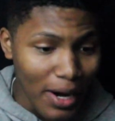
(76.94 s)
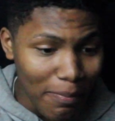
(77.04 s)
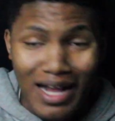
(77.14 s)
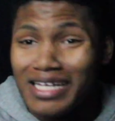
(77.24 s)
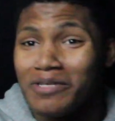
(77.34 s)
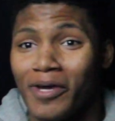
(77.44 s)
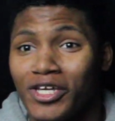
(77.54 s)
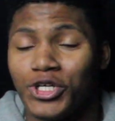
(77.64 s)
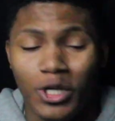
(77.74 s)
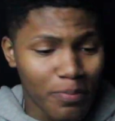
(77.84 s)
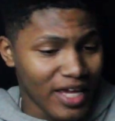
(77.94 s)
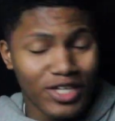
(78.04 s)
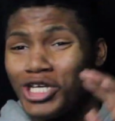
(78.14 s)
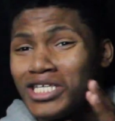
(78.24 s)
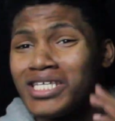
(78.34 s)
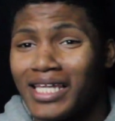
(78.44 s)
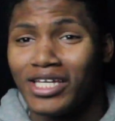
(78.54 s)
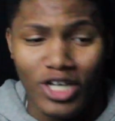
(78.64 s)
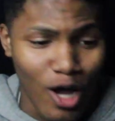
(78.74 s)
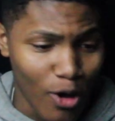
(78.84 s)
Grandpa's Spaceship, and just to
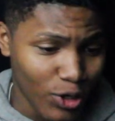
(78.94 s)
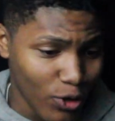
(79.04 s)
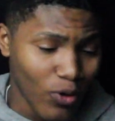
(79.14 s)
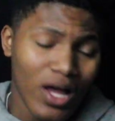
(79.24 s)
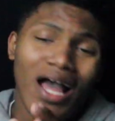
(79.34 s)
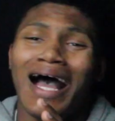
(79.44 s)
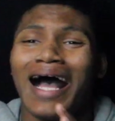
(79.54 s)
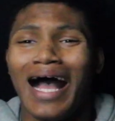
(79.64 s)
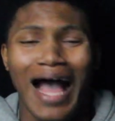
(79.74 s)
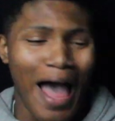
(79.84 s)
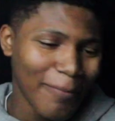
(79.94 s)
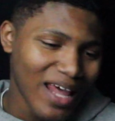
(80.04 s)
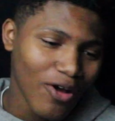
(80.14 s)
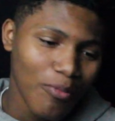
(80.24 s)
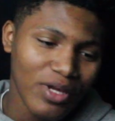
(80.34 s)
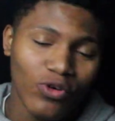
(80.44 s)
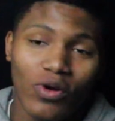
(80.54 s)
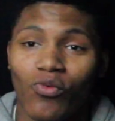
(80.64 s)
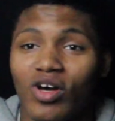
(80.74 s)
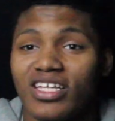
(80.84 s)
let y'all know, I'm not gonna be
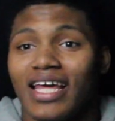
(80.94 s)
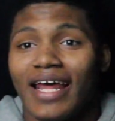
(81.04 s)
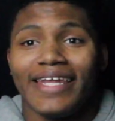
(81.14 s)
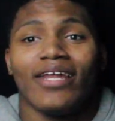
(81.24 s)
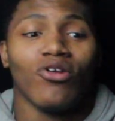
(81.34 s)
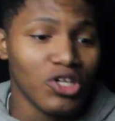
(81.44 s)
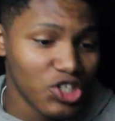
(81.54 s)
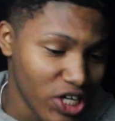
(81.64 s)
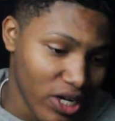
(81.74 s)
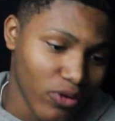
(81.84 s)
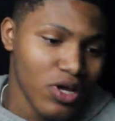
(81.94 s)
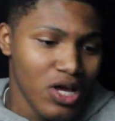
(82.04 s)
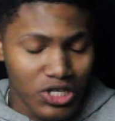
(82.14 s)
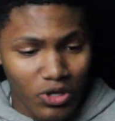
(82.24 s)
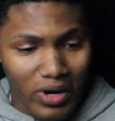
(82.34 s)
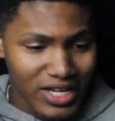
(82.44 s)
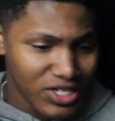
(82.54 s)
doing the ones that I did on the channel, so